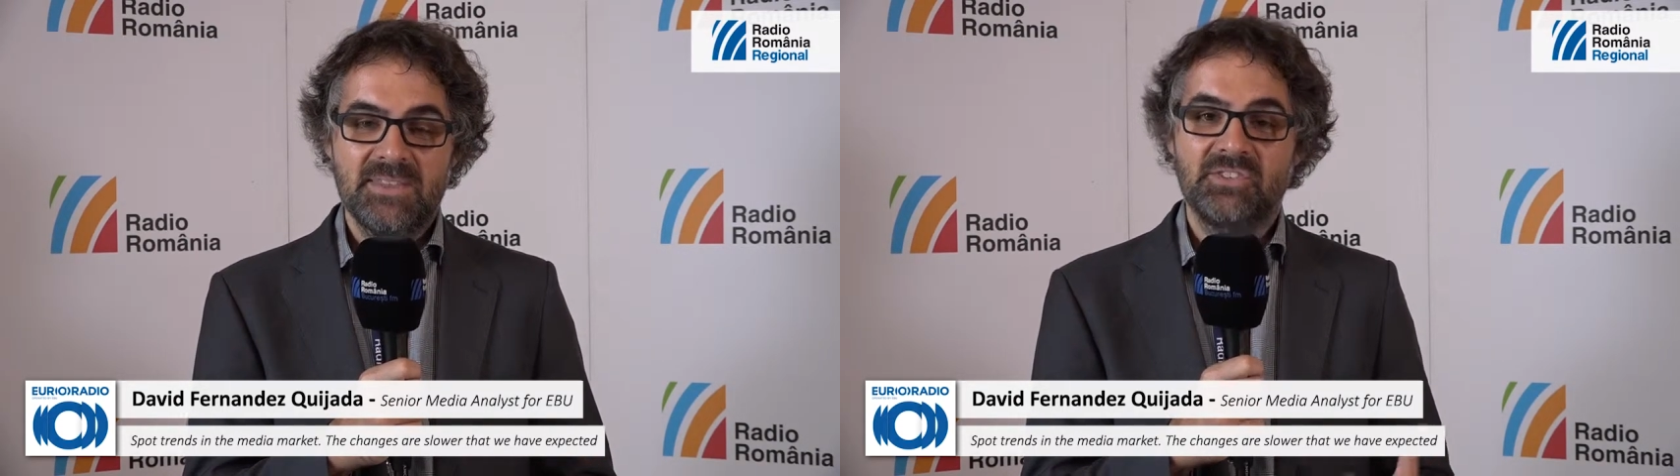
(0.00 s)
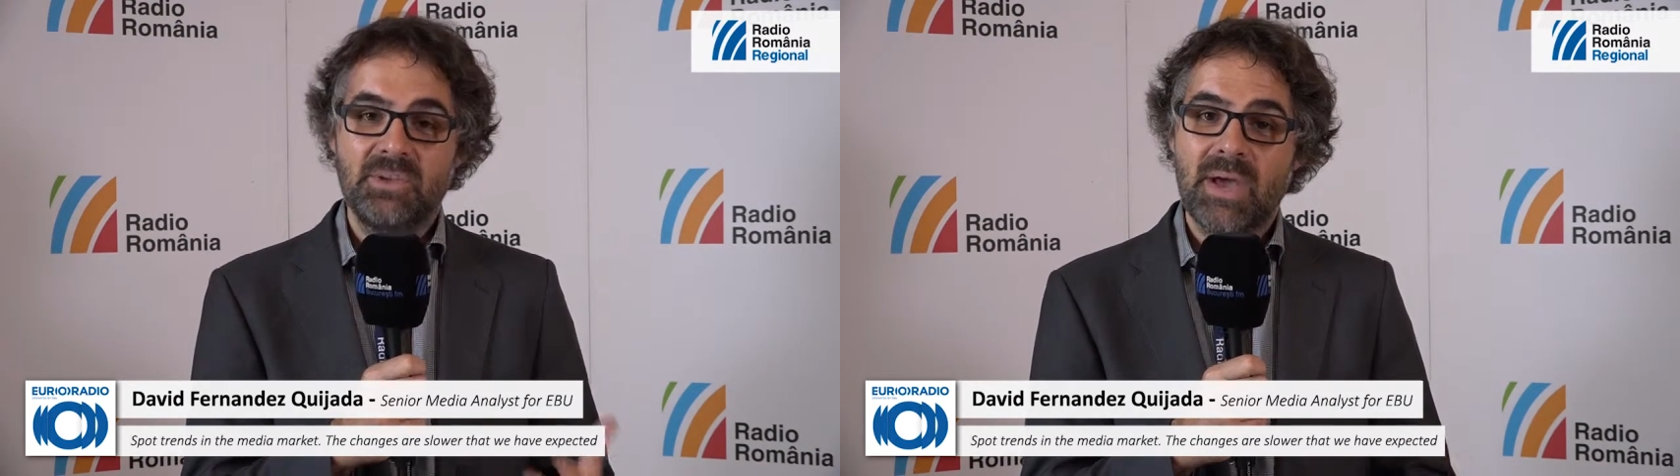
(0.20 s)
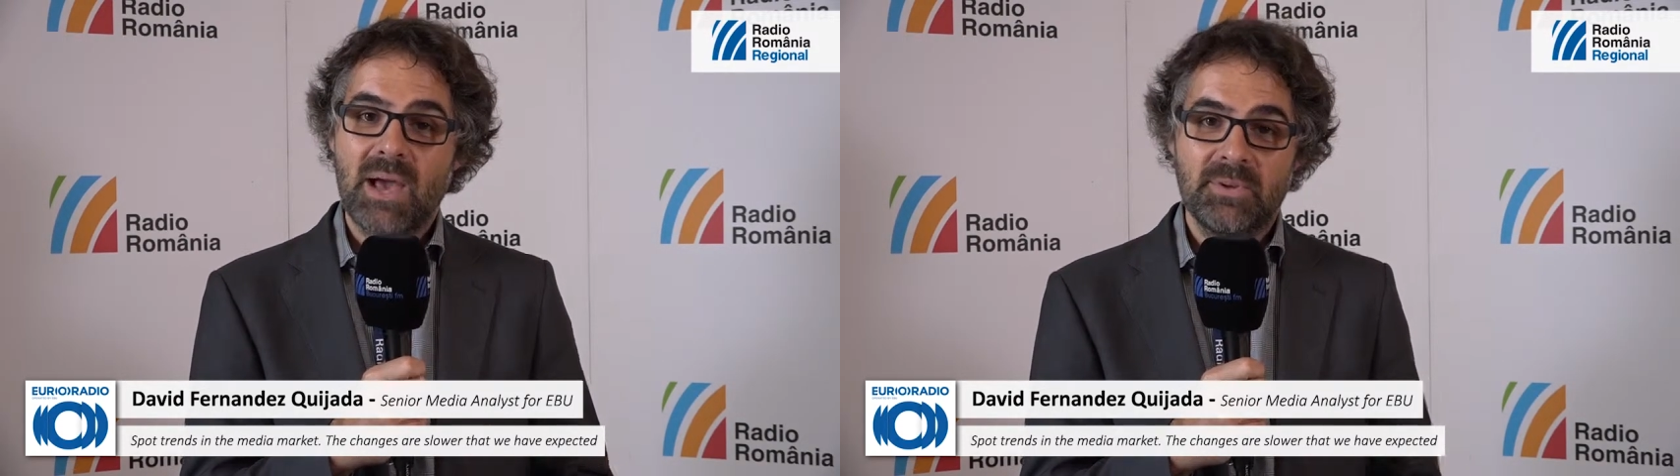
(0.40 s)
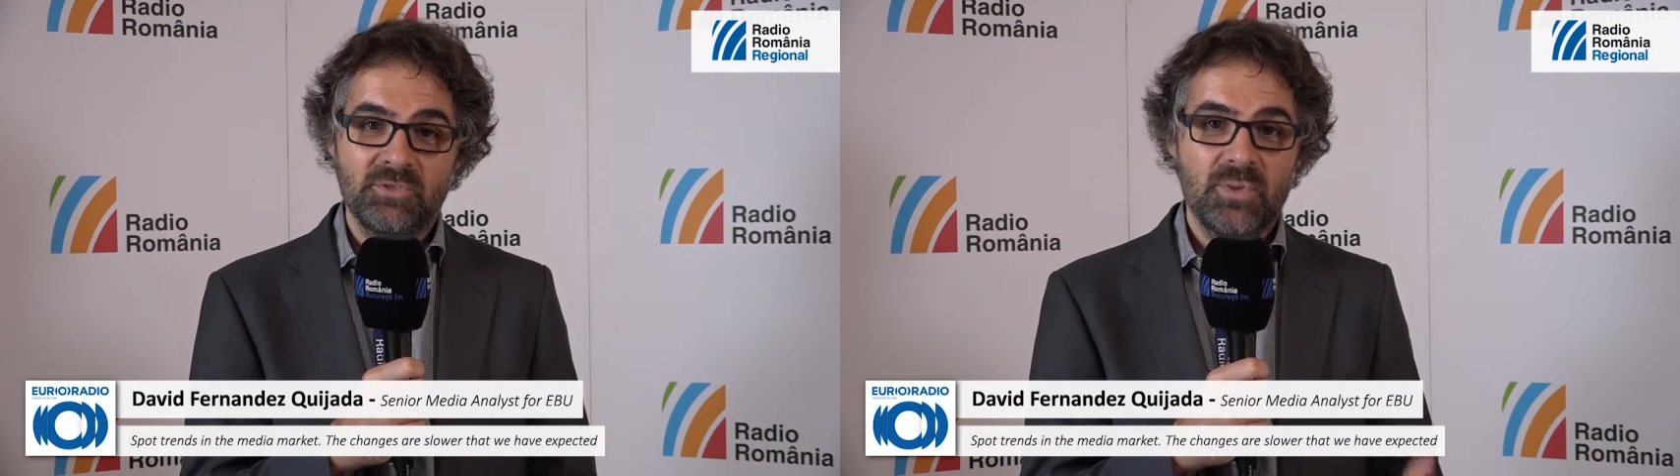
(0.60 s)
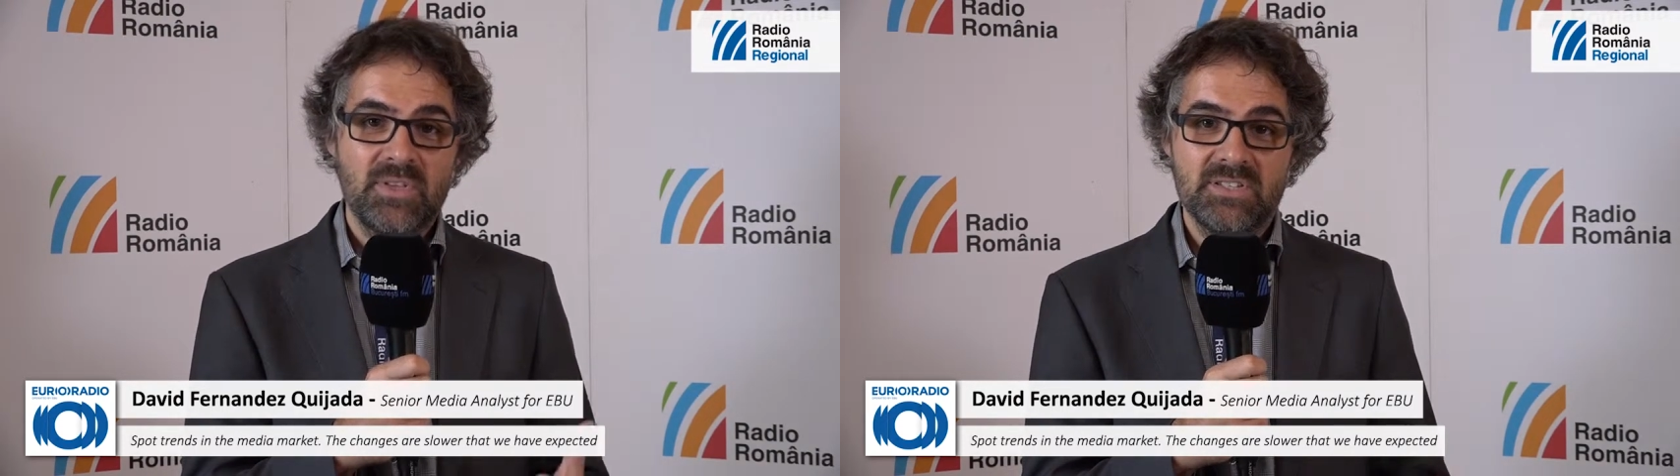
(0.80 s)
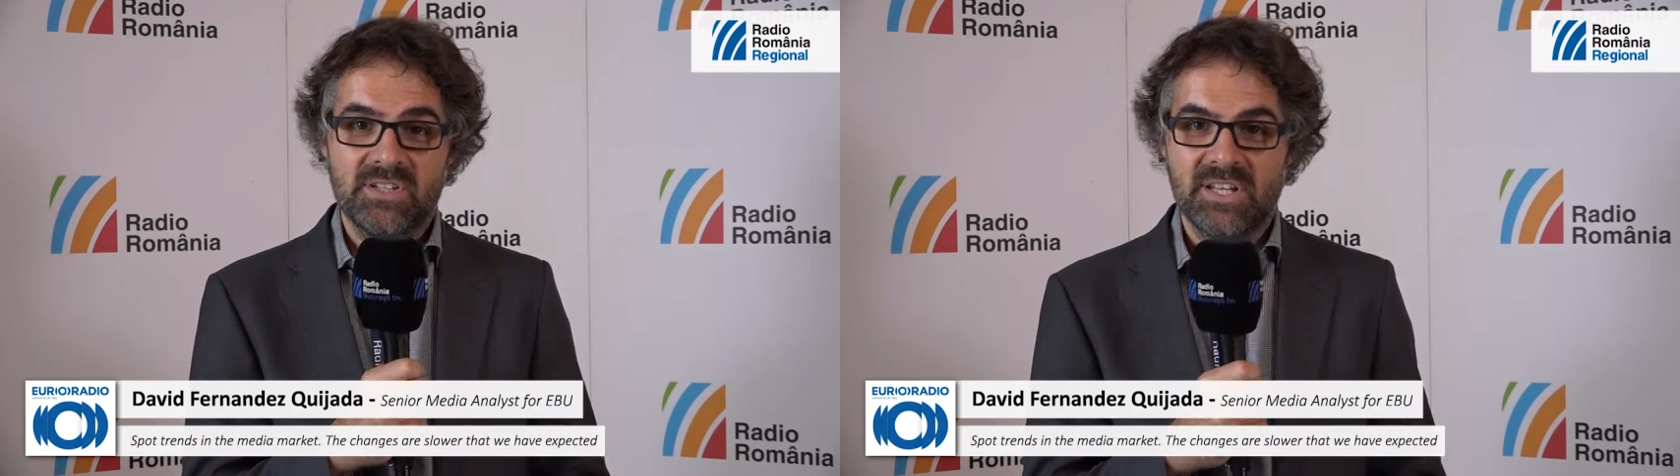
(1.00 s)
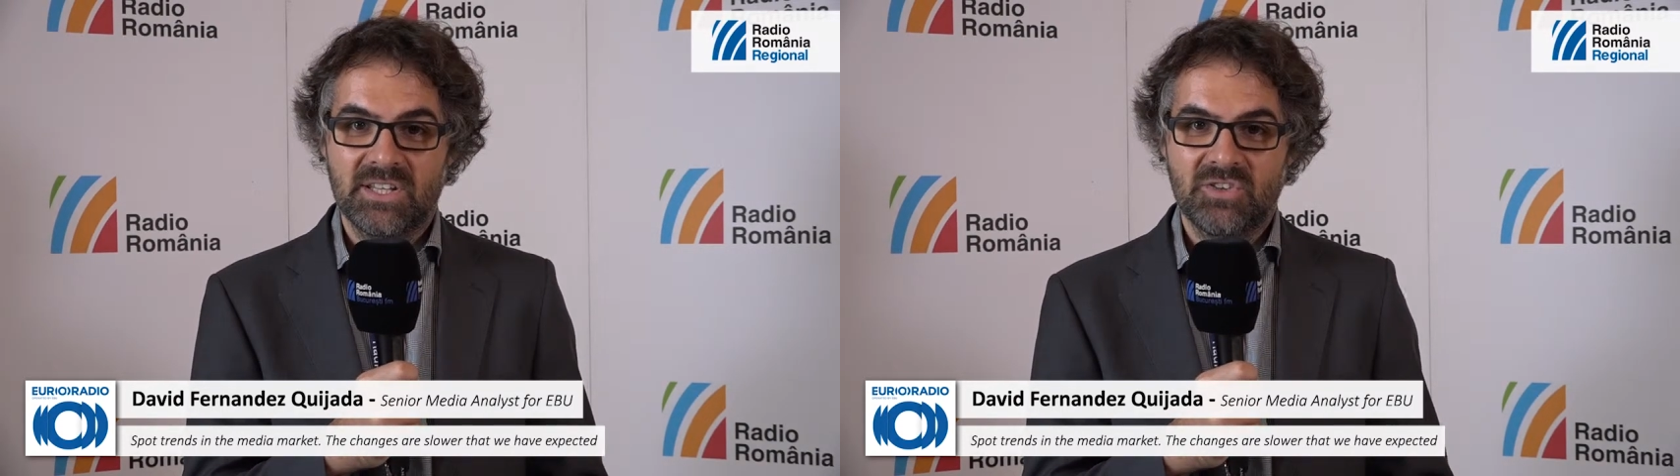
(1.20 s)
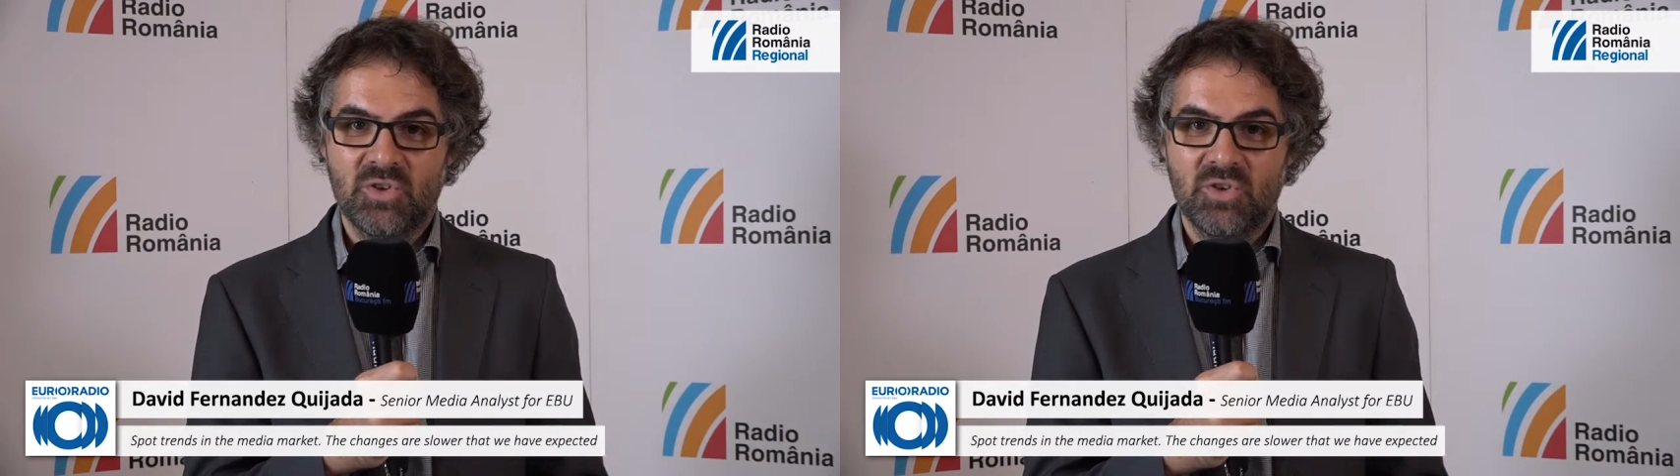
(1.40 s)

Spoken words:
The same happens with internet.